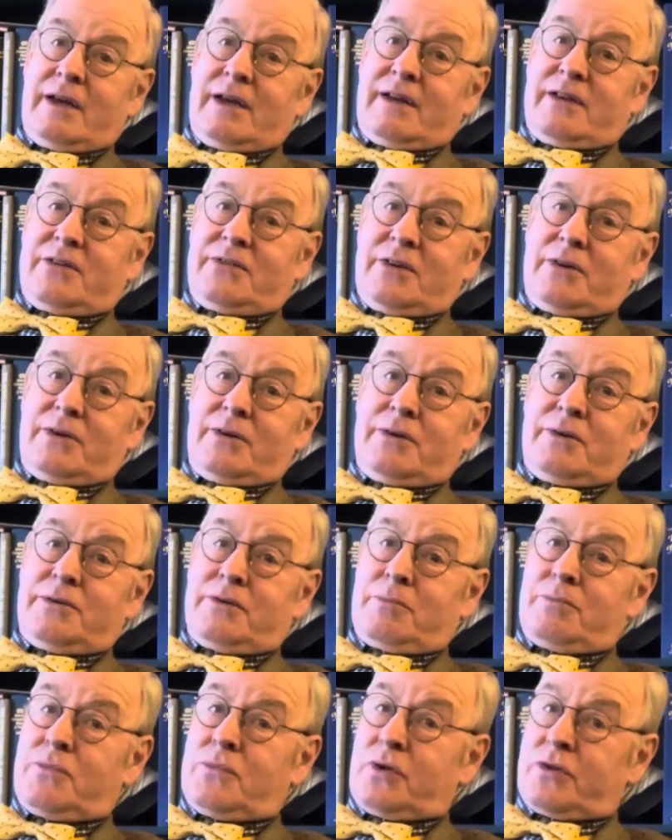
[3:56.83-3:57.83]
So it was a
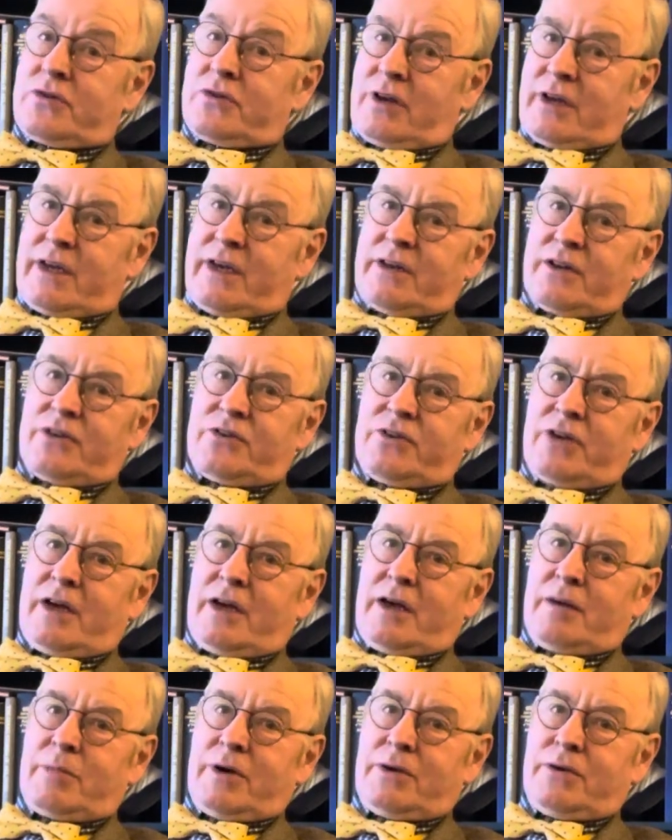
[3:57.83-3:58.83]
much later
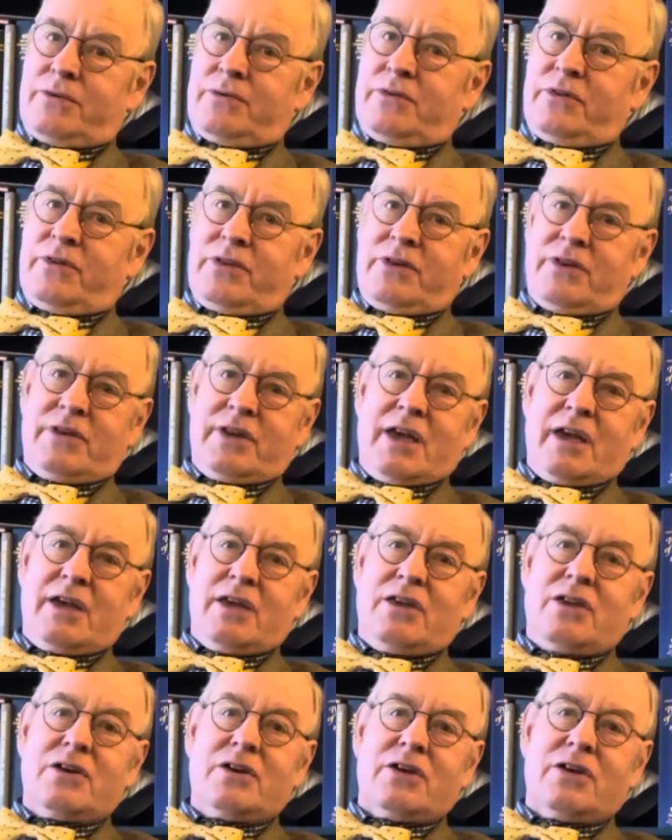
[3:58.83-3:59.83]
chair, about 138
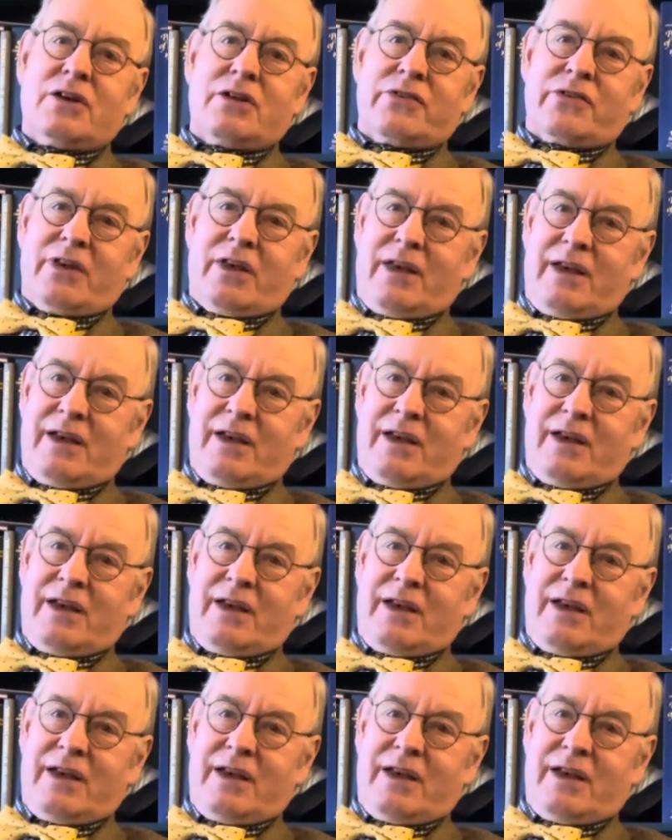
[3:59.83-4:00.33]
years